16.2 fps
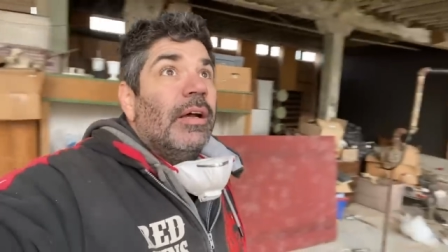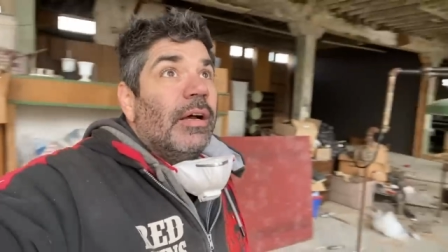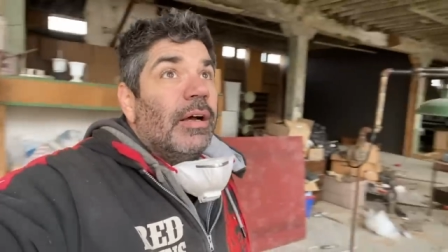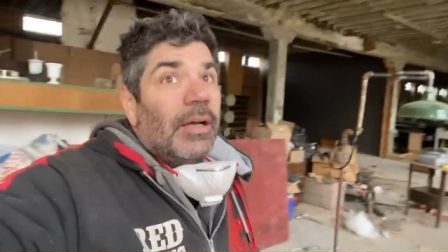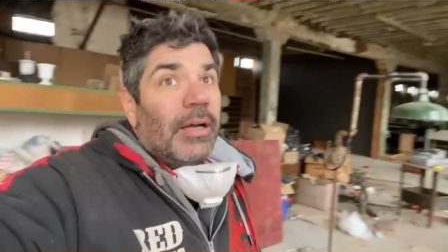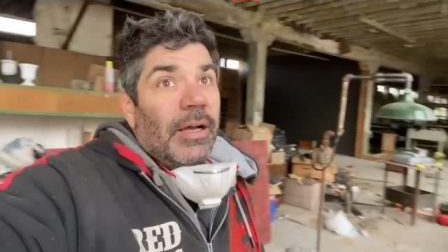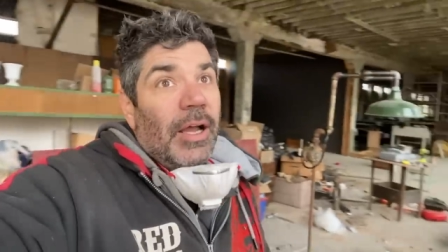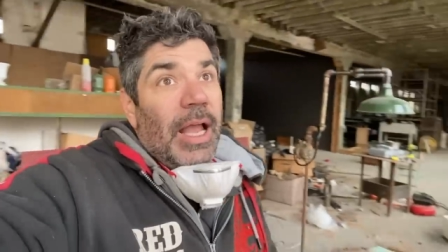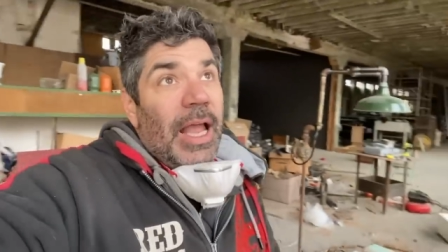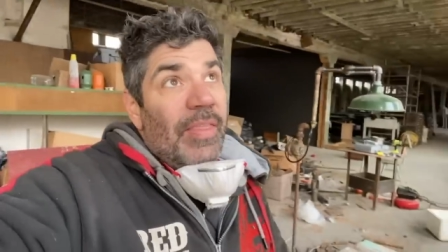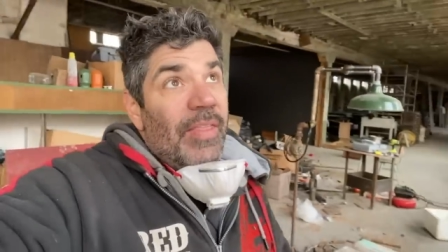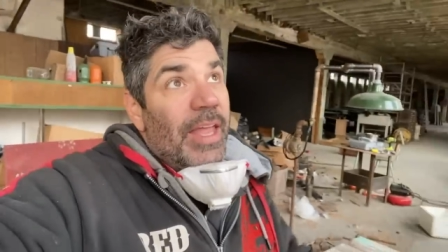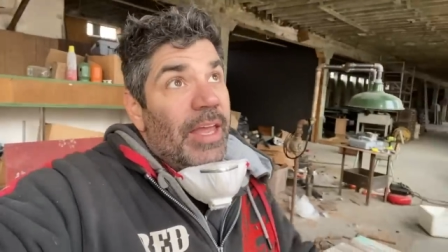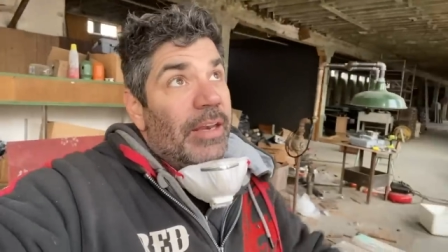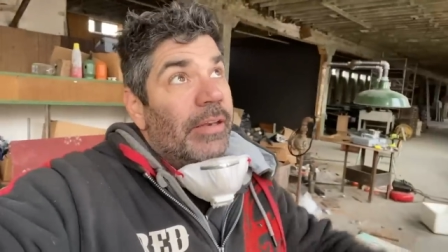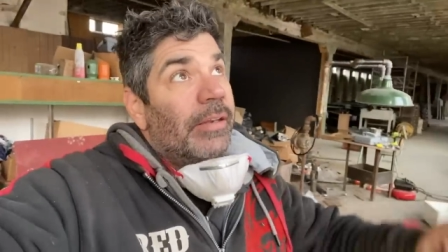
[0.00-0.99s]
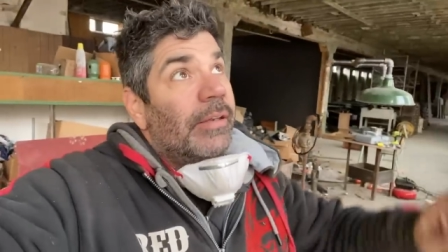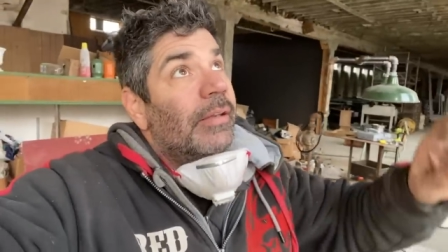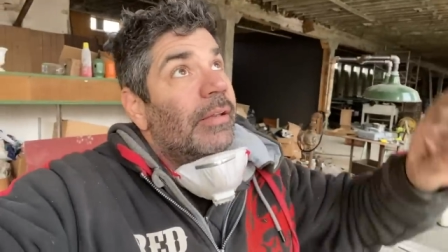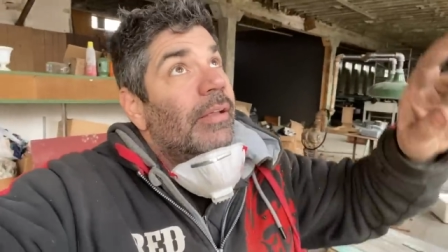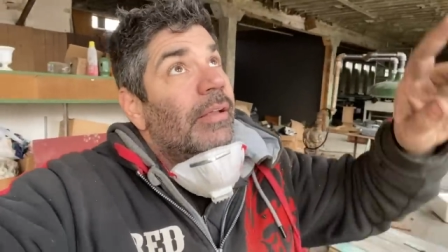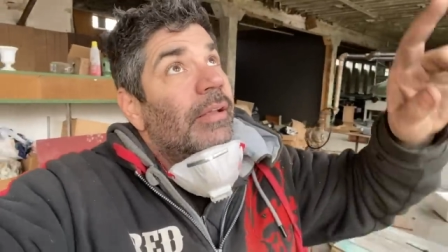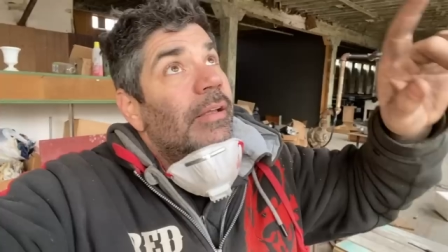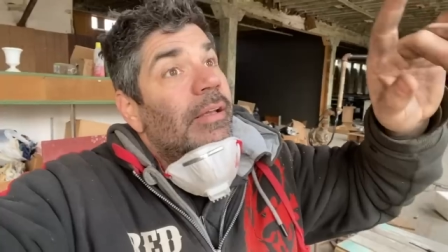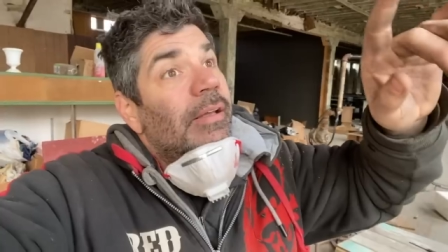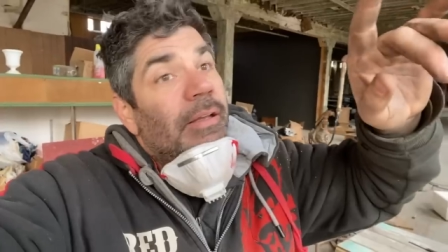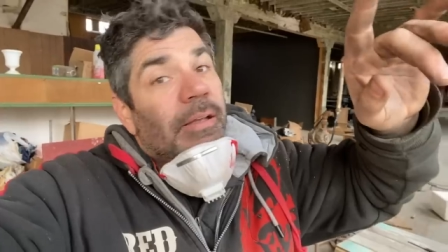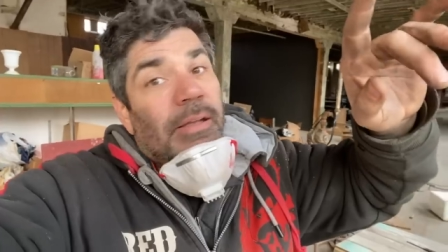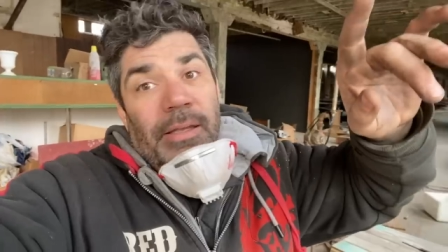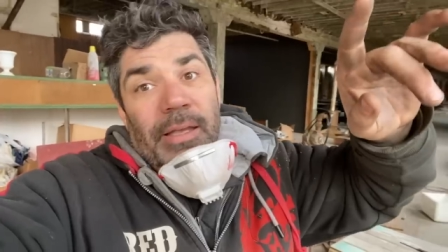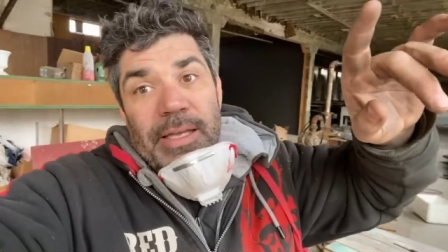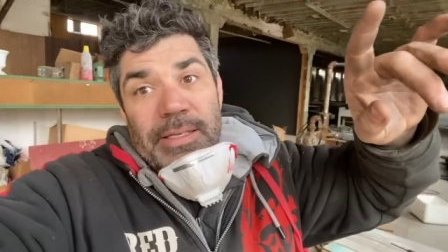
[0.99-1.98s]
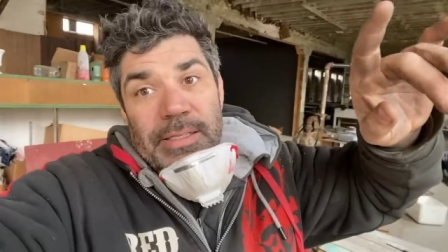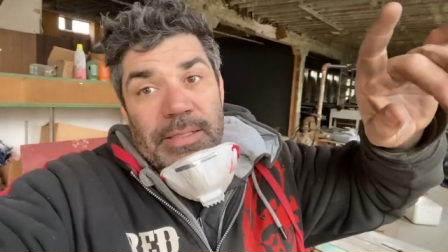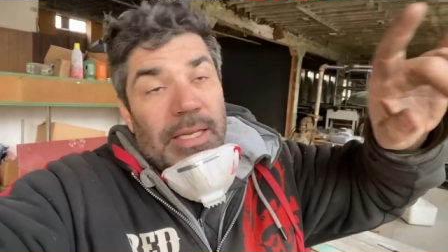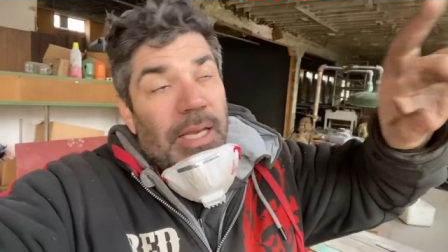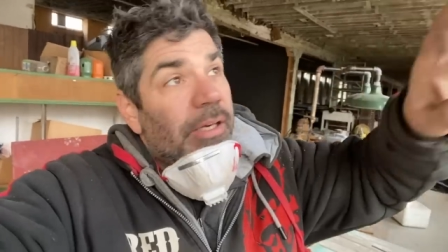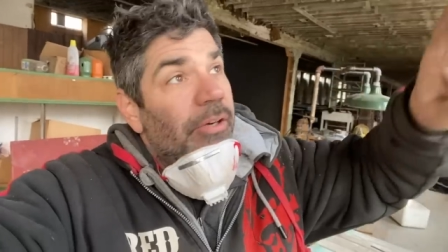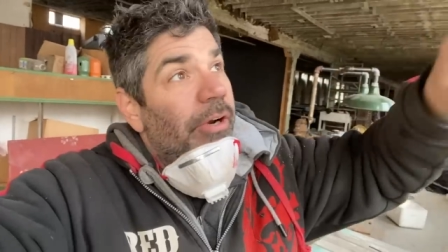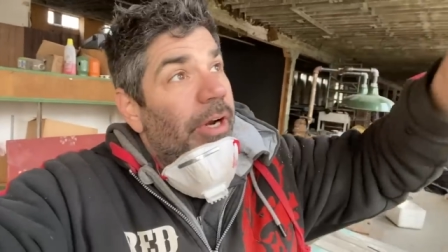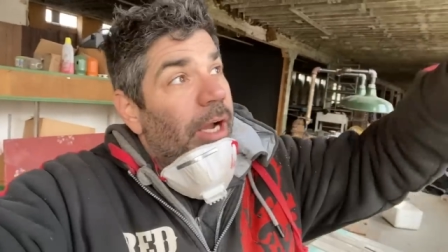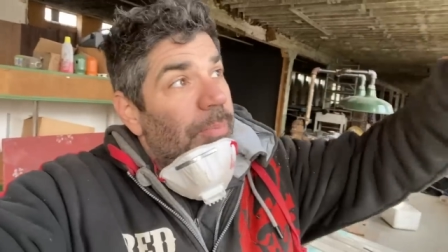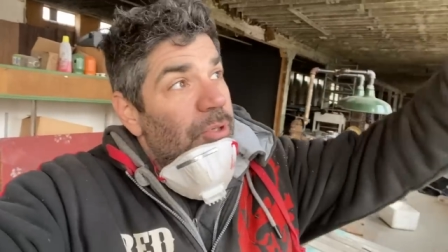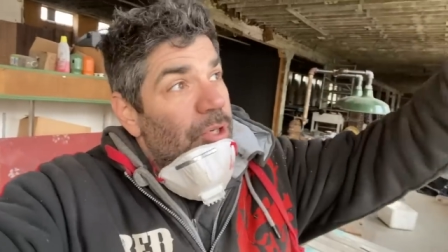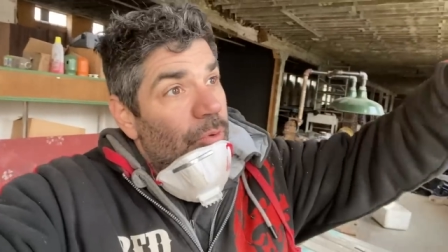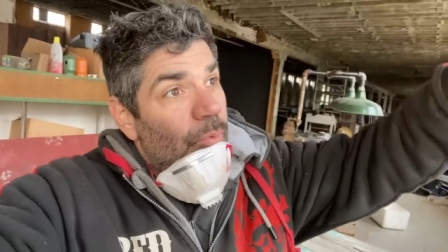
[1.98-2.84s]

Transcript: Uh, and then as a secondary option,